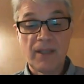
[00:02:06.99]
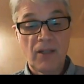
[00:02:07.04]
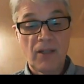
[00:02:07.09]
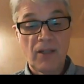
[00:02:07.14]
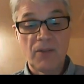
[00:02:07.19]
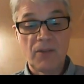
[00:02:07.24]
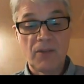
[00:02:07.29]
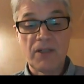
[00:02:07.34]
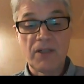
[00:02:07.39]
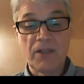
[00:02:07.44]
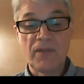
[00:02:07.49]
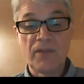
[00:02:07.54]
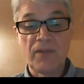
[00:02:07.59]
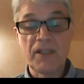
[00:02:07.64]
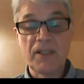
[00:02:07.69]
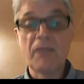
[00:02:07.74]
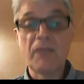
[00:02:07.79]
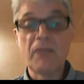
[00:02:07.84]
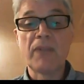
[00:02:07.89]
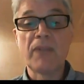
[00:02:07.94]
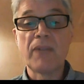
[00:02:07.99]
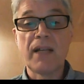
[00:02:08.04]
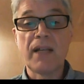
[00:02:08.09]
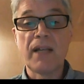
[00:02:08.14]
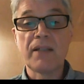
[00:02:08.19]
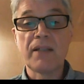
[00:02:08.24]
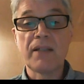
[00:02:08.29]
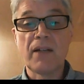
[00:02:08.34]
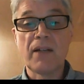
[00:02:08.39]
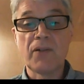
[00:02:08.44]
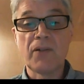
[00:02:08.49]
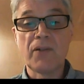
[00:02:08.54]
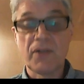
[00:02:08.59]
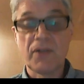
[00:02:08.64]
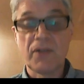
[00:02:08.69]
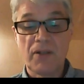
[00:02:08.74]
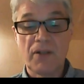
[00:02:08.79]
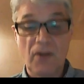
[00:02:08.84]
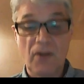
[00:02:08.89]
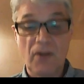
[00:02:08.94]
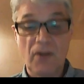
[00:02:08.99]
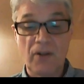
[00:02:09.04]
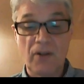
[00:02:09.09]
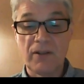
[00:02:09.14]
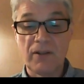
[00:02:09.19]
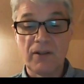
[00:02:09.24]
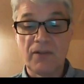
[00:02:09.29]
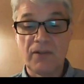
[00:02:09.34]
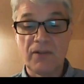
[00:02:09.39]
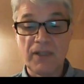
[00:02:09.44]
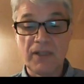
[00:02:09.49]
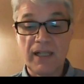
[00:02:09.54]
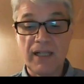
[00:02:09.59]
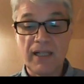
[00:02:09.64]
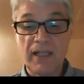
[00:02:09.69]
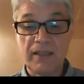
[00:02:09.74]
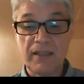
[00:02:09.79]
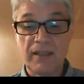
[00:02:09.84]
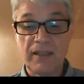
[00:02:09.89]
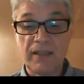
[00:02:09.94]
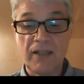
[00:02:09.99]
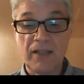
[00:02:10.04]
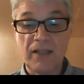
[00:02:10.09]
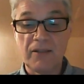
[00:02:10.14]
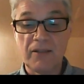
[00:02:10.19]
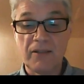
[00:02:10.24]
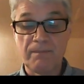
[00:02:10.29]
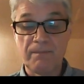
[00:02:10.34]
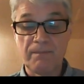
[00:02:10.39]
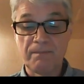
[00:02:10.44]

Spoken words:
which give the same rights across all of the United Kingdom.